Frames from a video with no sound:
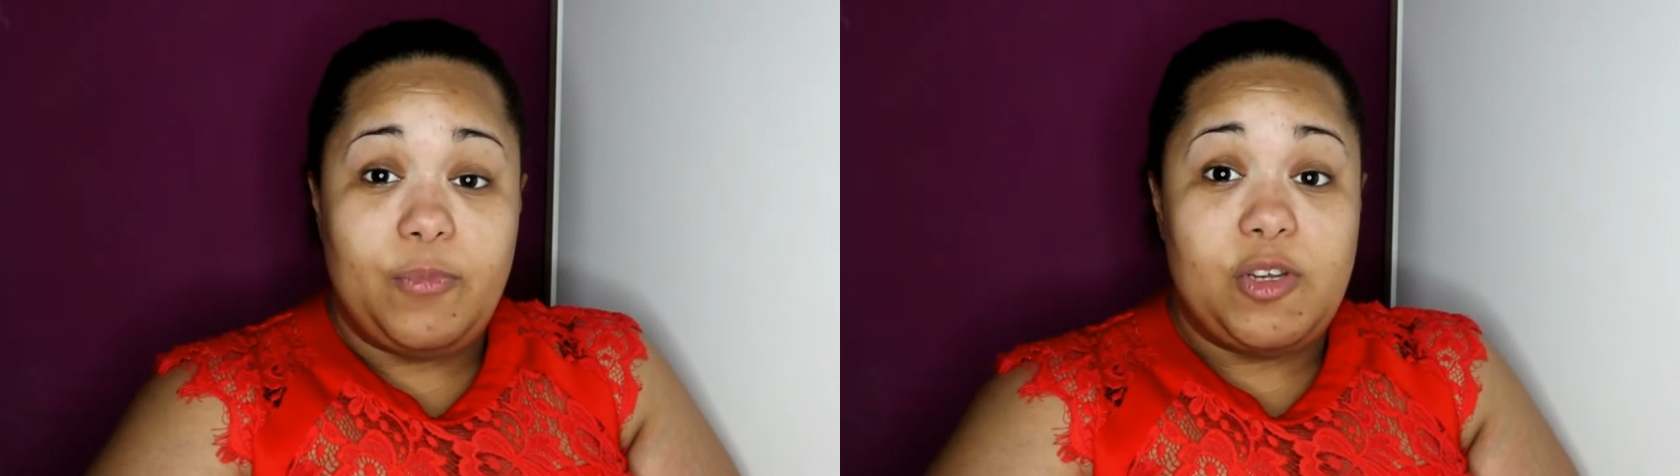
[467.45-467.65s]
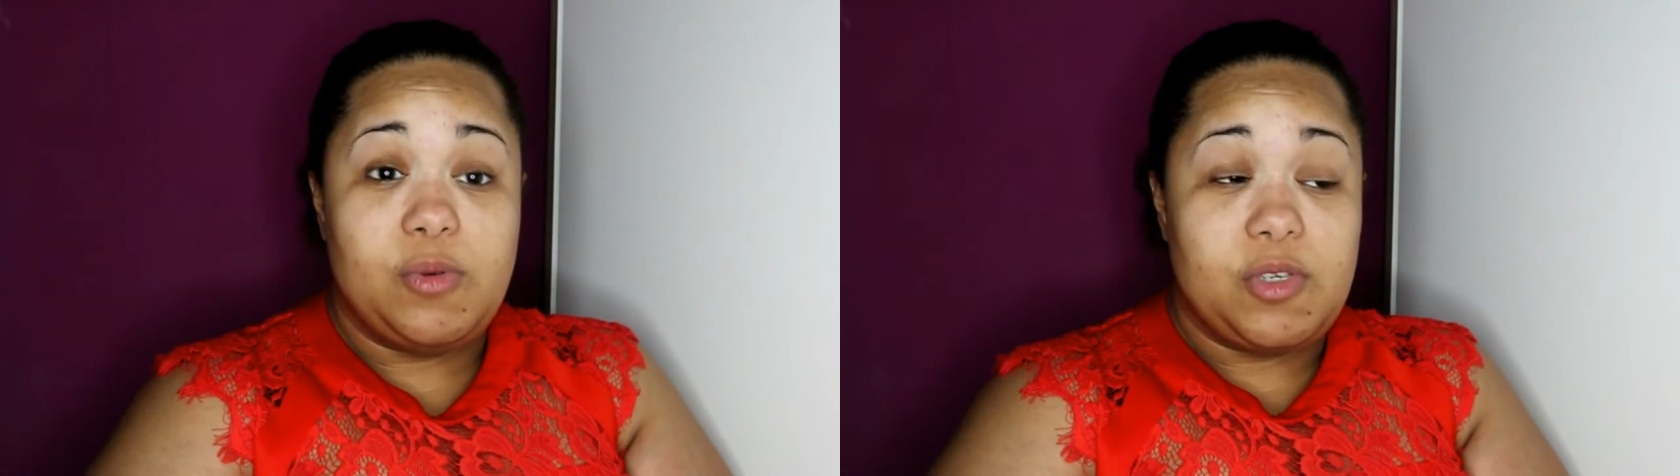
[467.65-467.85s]

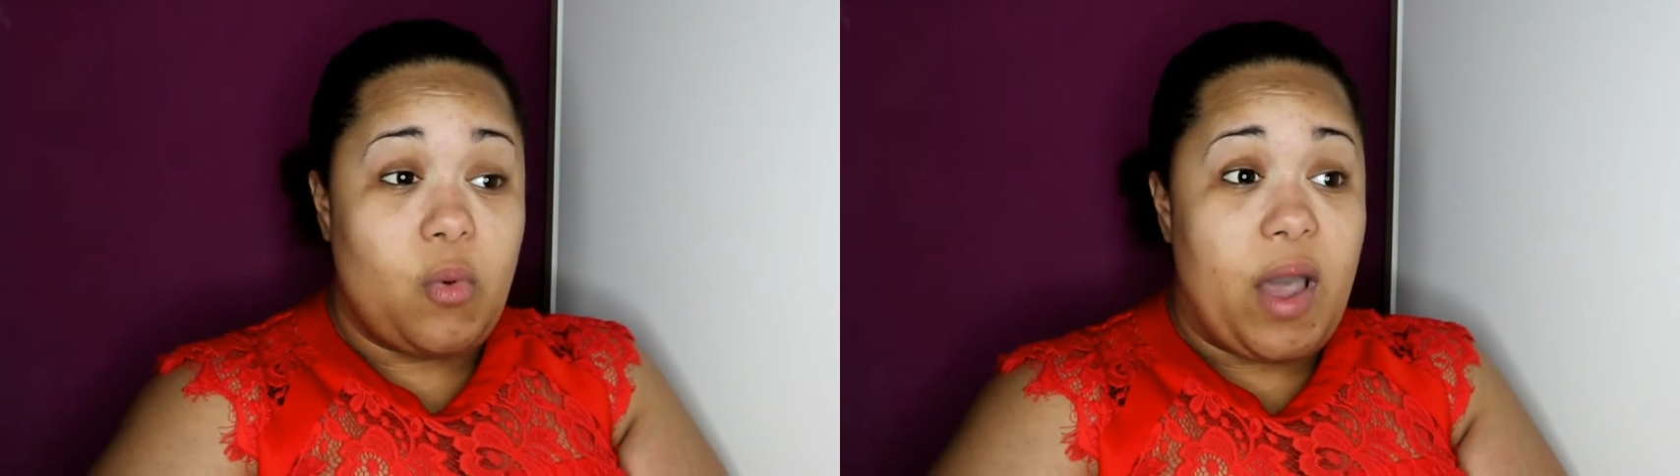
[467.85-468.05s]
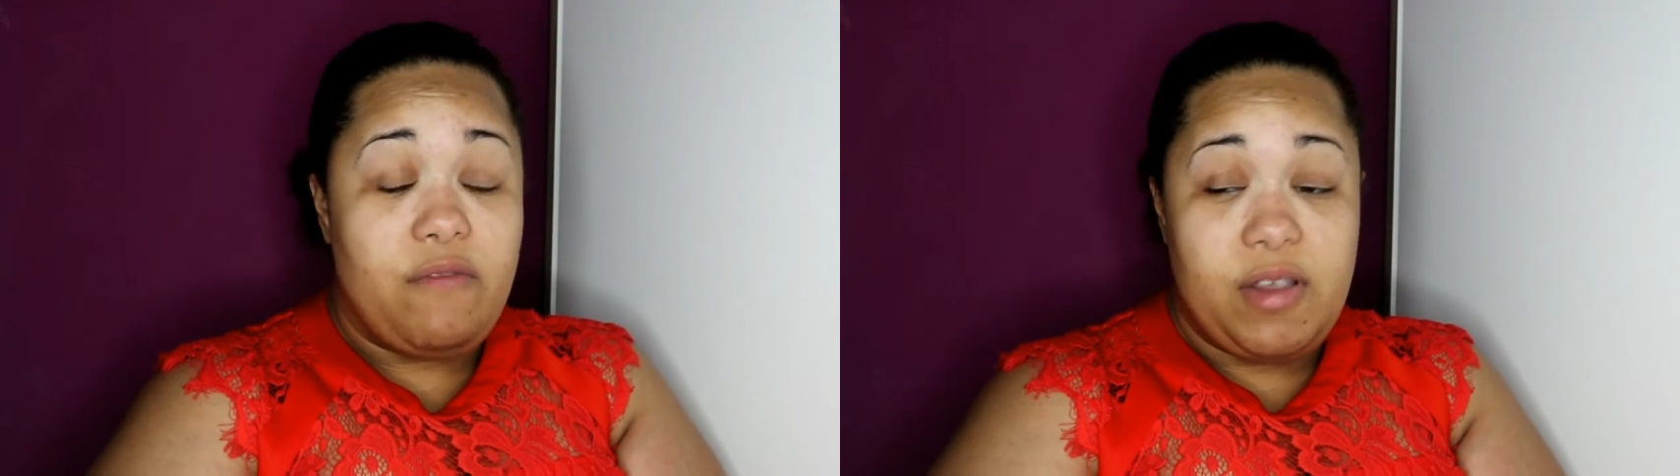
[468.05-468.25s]
which was
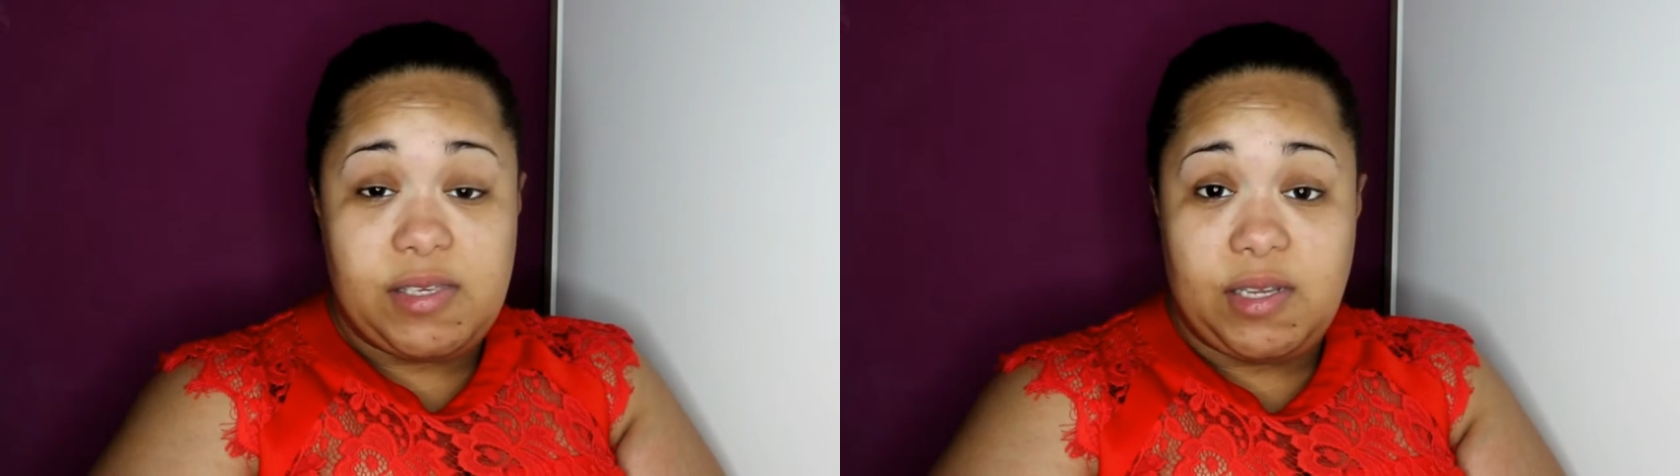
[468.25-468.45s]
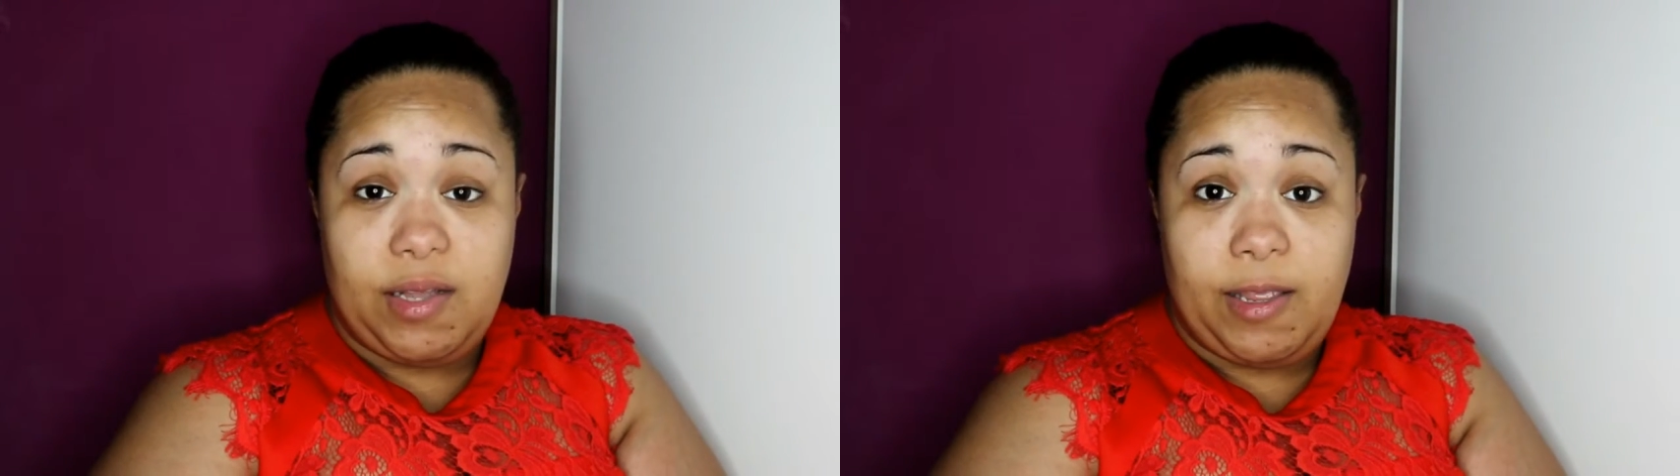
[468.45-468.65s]
quite
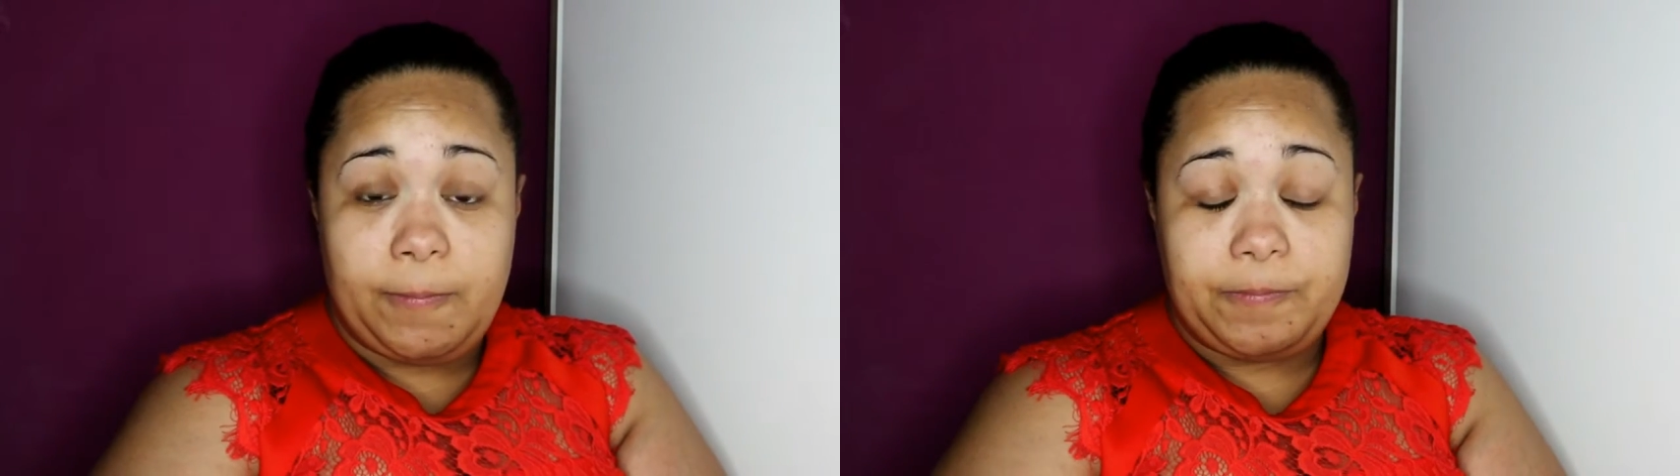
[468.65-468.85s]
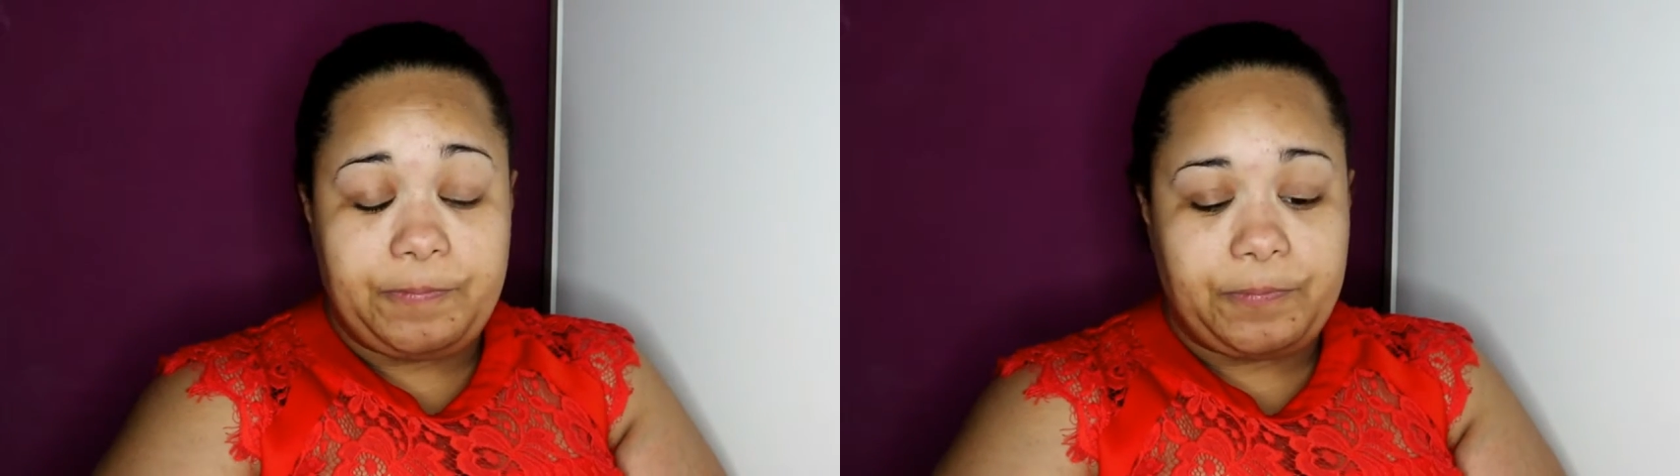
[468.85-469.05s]
recently,